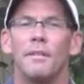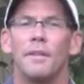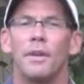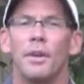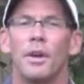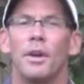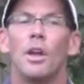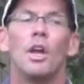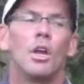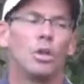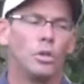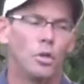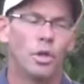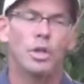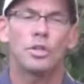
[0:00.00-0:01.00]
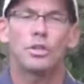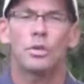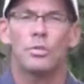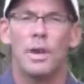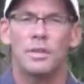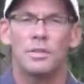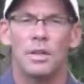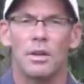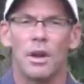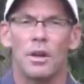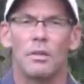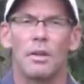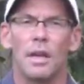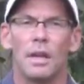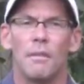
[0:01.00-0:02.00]
fitter? Look at your resting
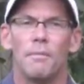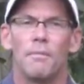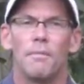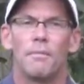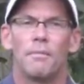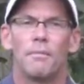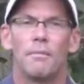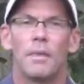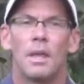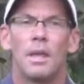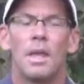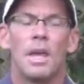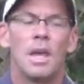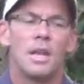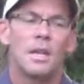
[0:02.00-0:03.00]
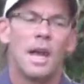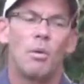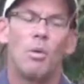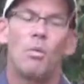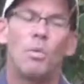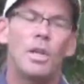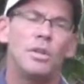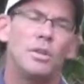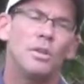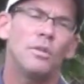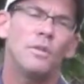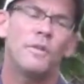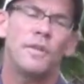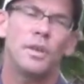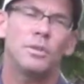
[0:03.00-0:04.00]
heart rate. Now when we
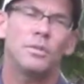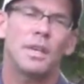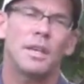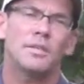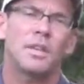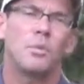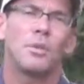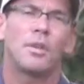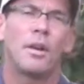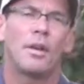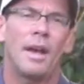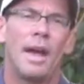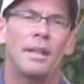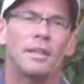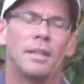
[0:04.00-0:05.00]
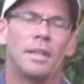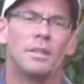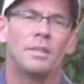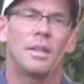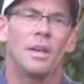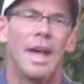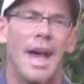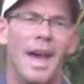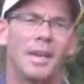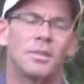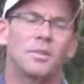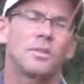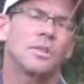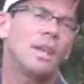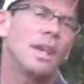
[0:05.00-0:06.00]
do field testing with our athletes to
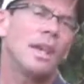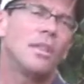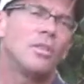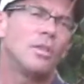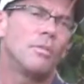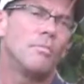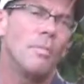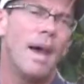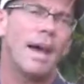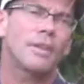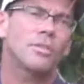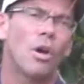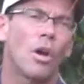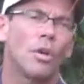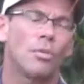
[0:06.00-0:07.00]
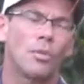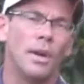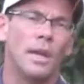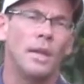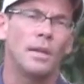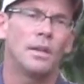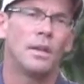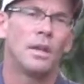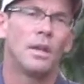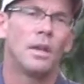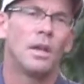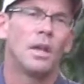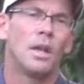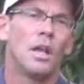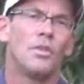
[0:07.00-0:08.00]
ascertain their max heart rate,
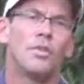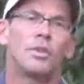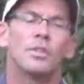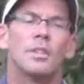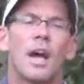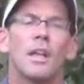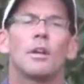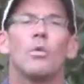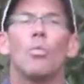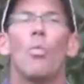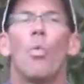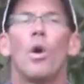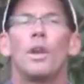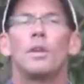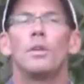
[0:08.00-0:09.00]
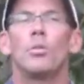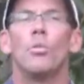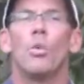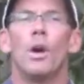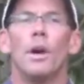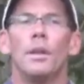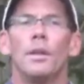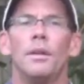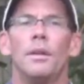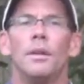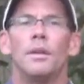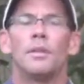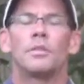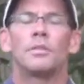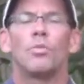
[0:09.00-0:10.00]
there's not a 1-to-1.
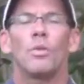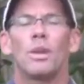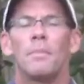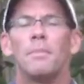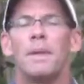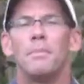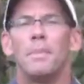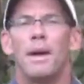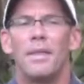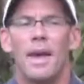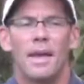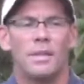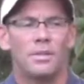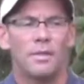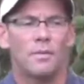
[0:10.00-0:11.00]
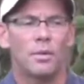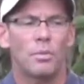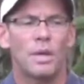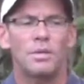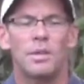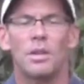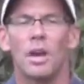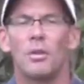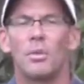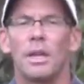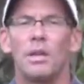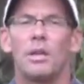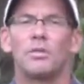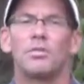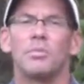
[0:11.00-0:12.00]
So what I mean by that is if your resting heart
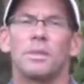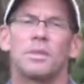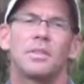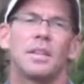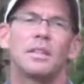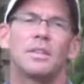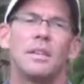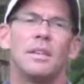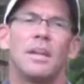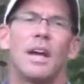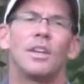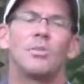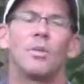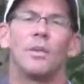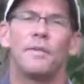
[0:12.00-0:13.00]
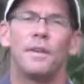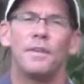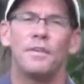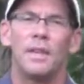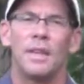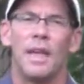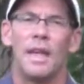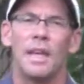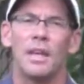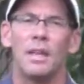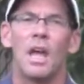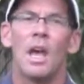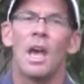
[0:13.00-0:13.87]
rate goes from a 60 down to a 58,